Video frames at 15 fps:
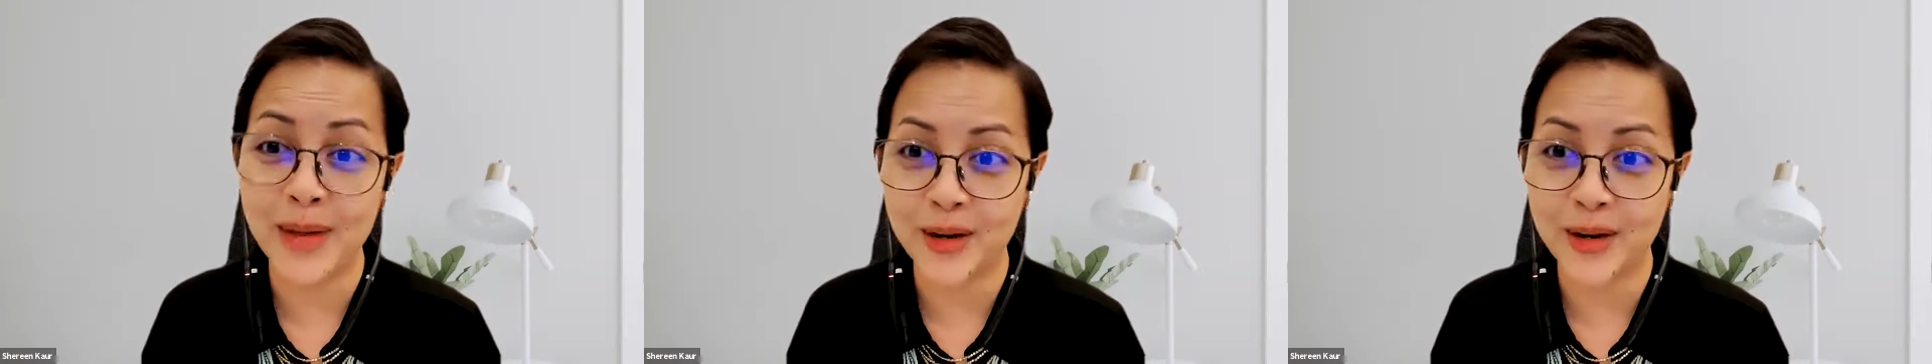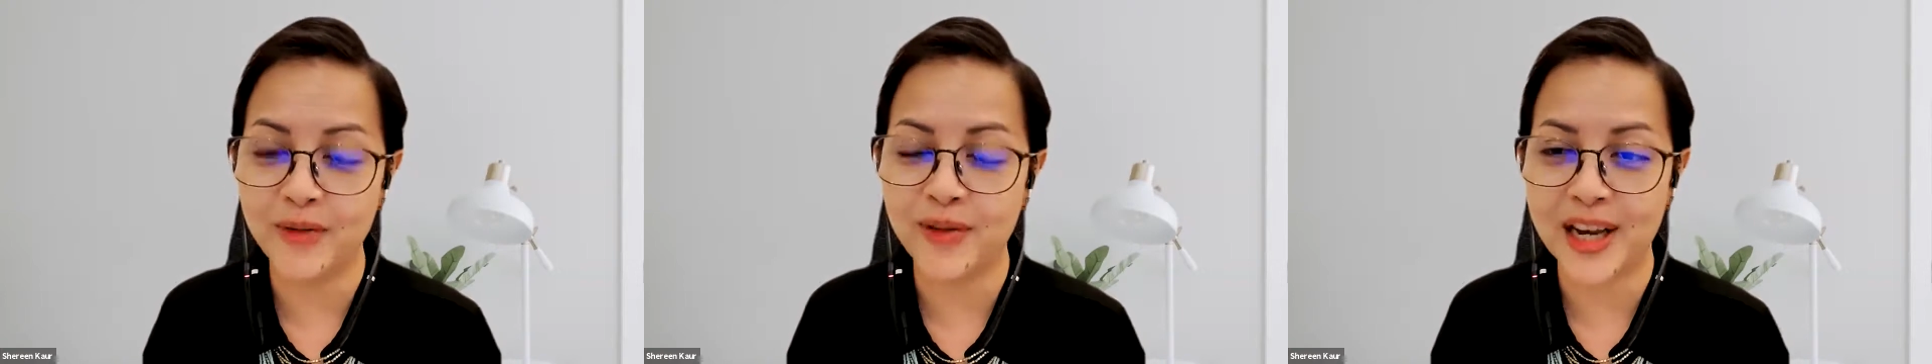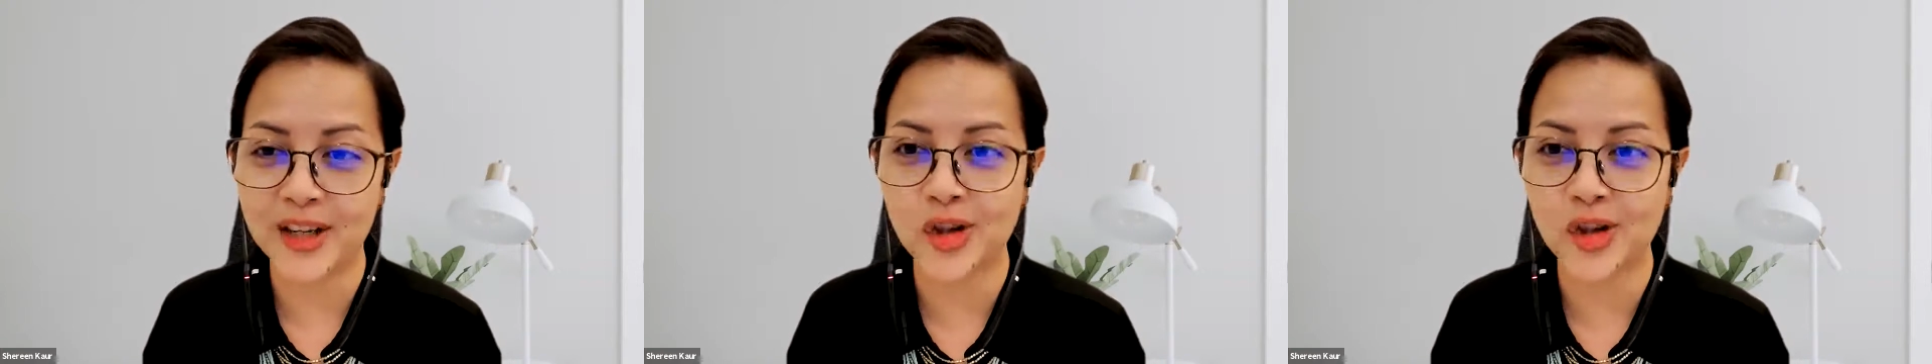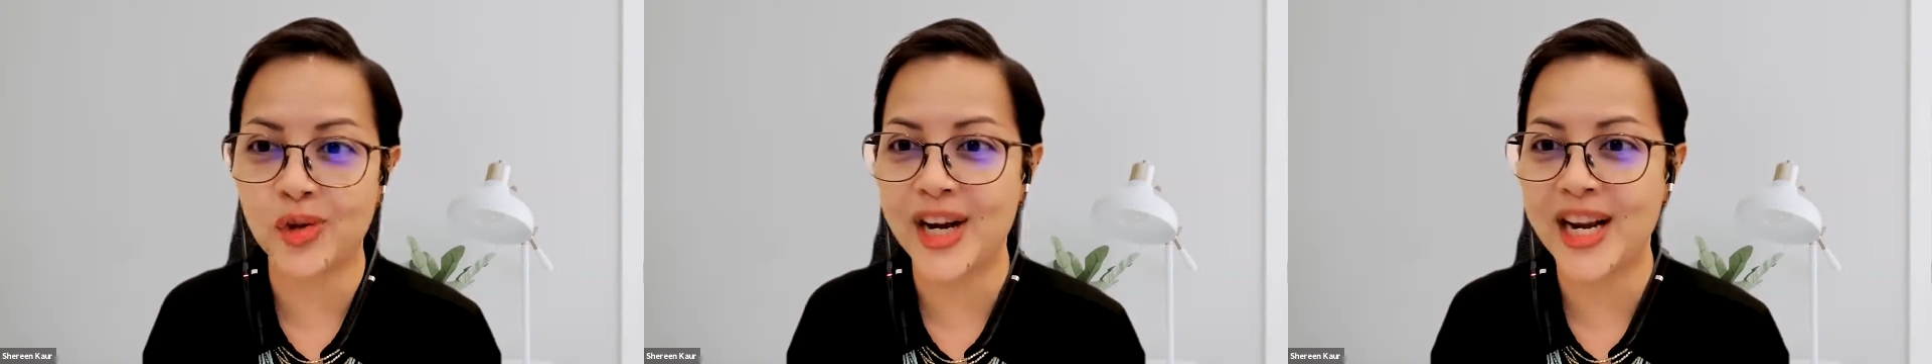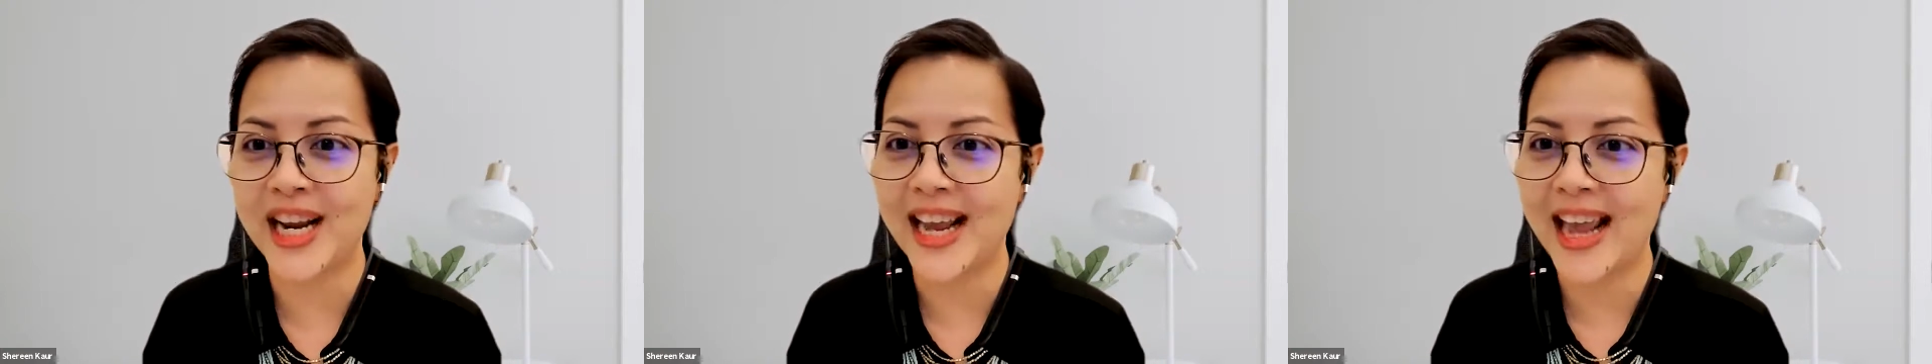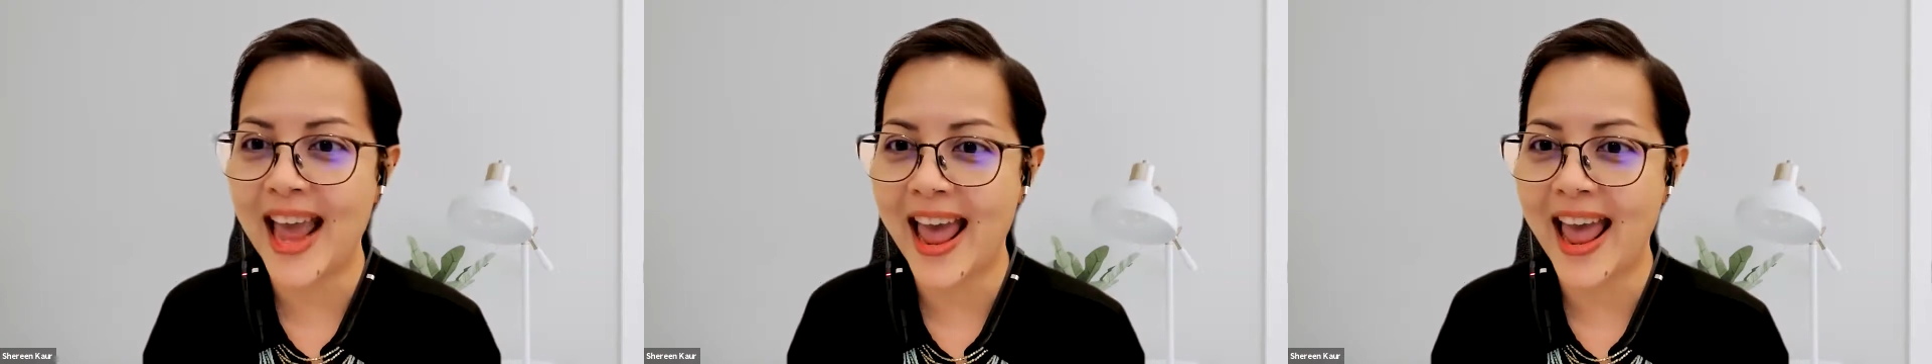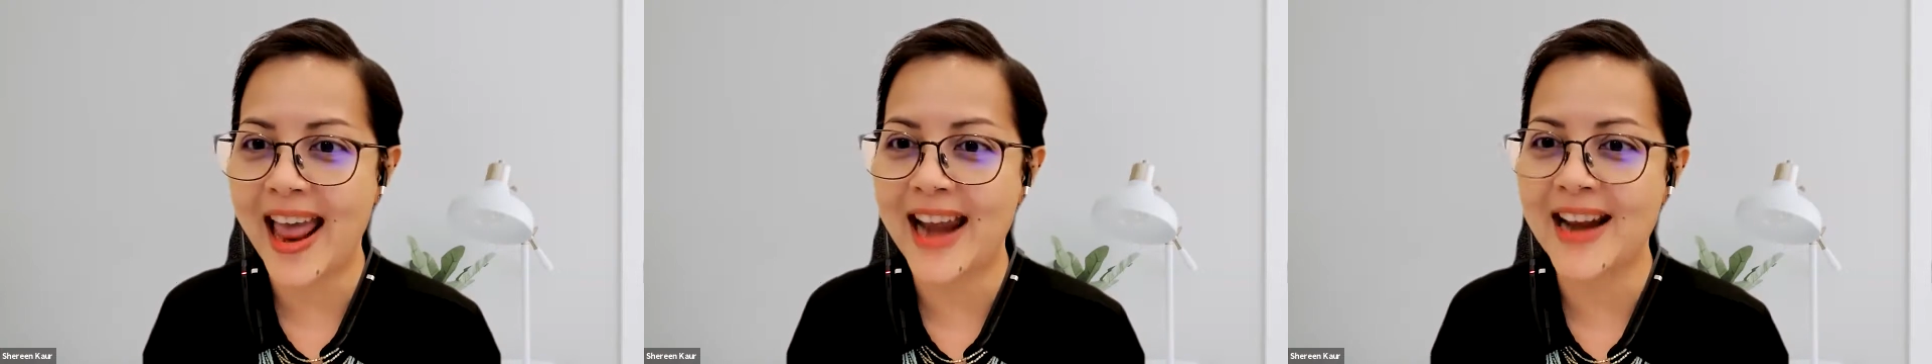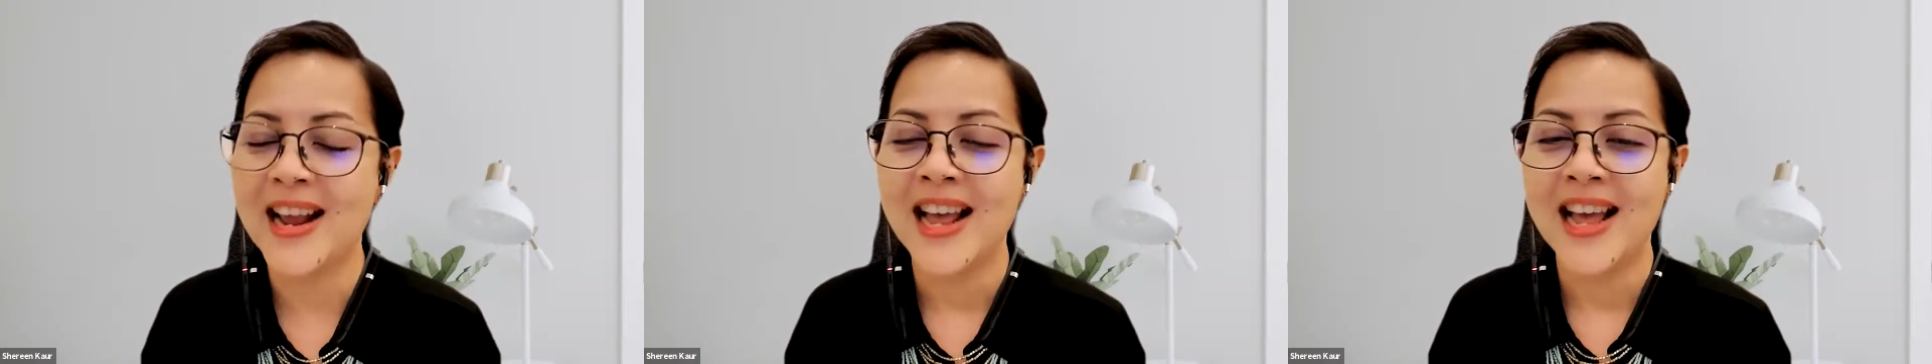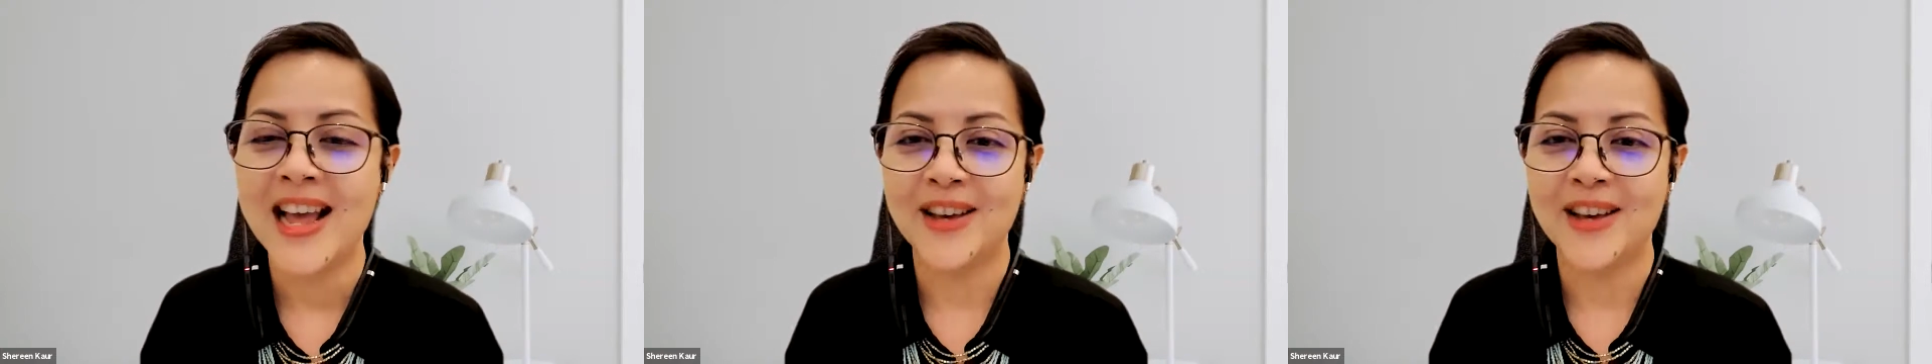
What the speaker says: manufacturing and,